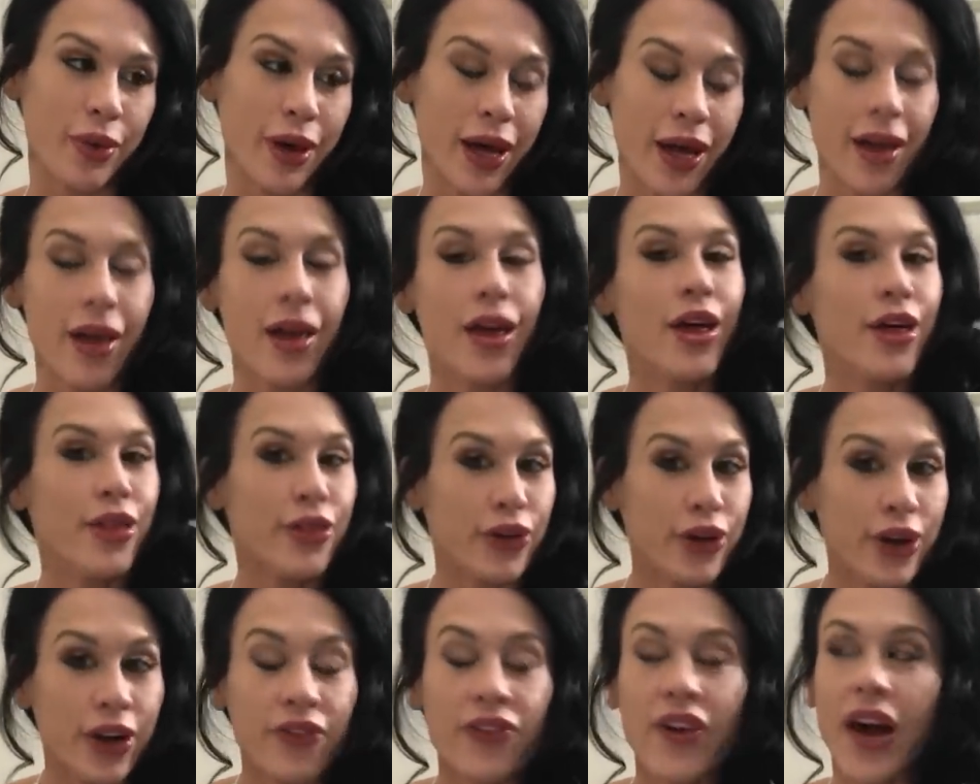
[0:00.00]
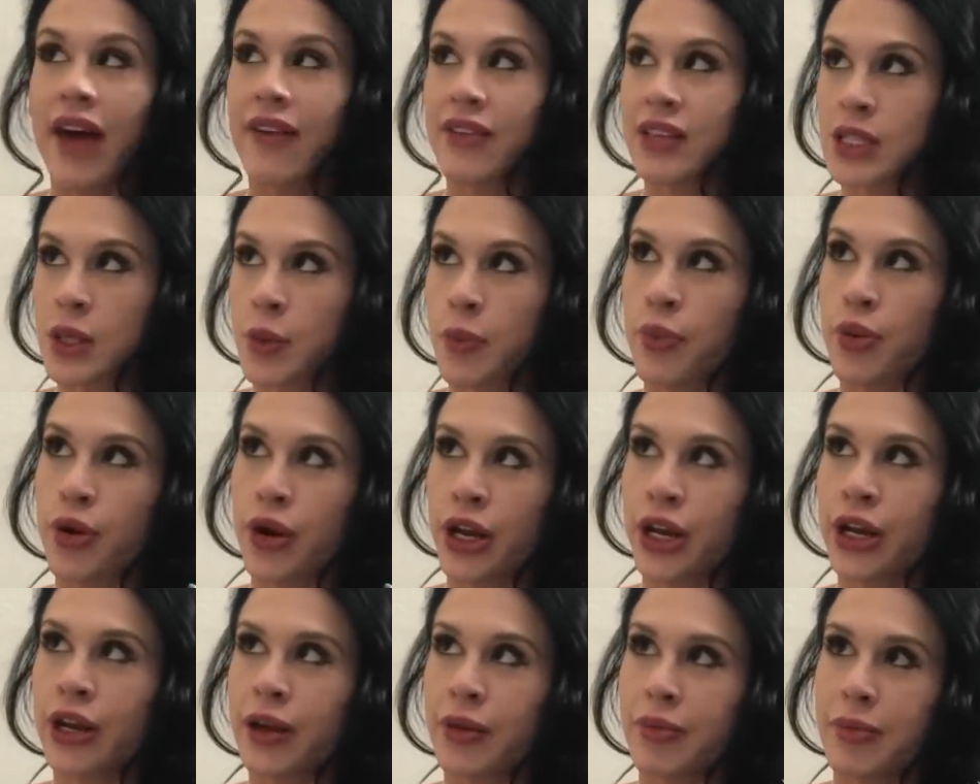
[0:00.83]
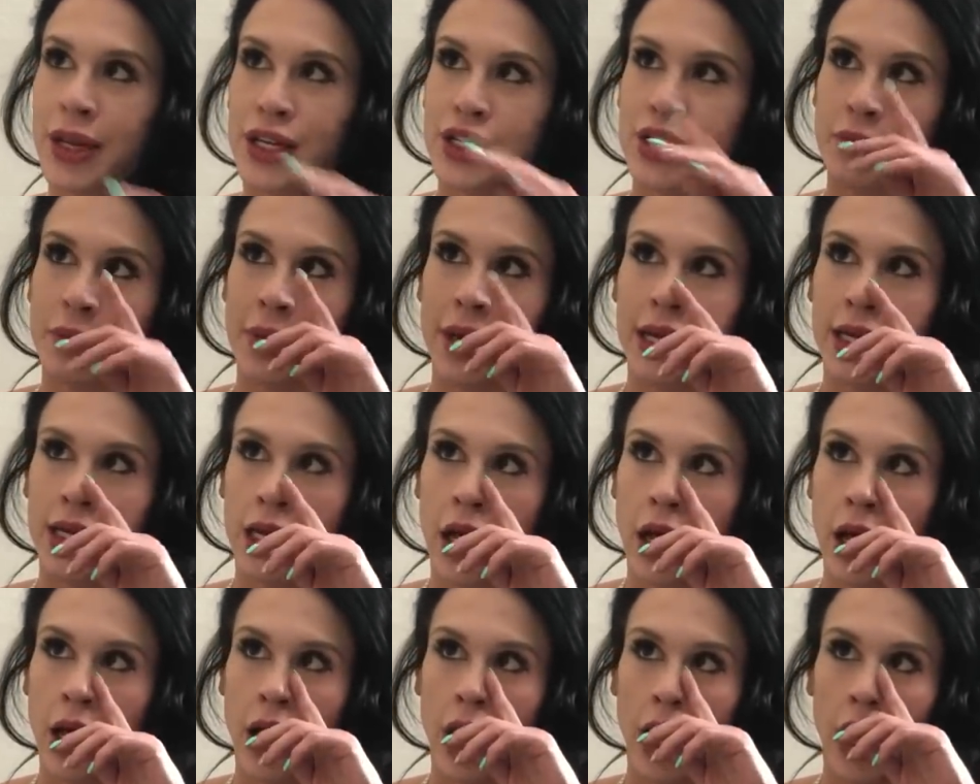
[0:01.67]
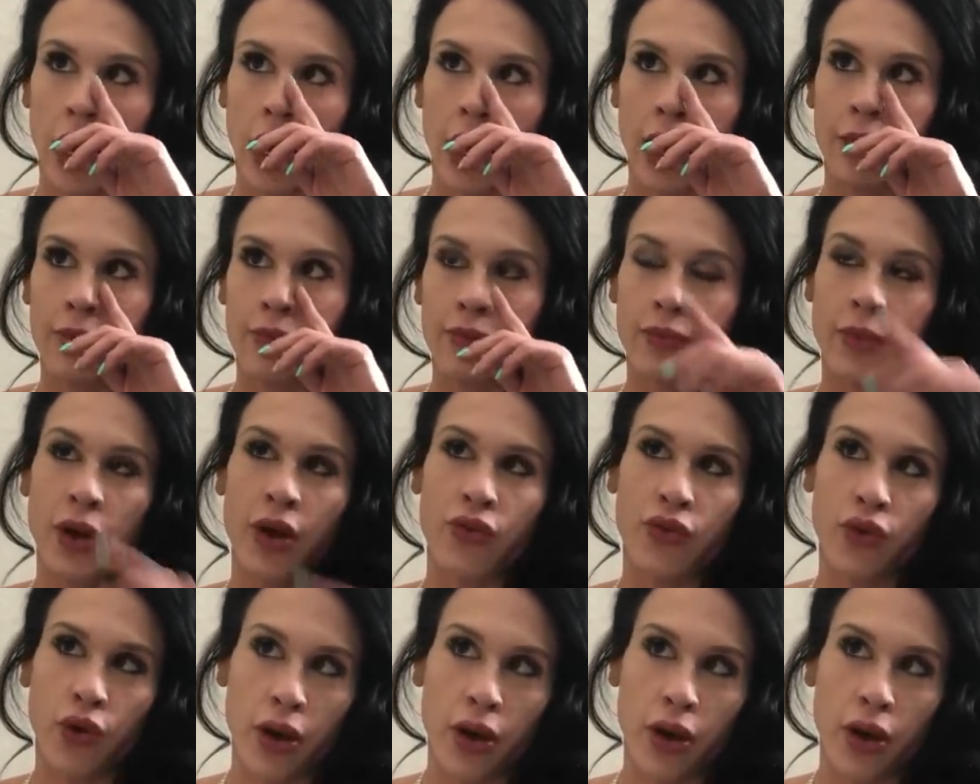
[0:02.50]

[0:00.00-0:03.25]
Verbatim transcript: But thirty-five is a pretty good measurement um,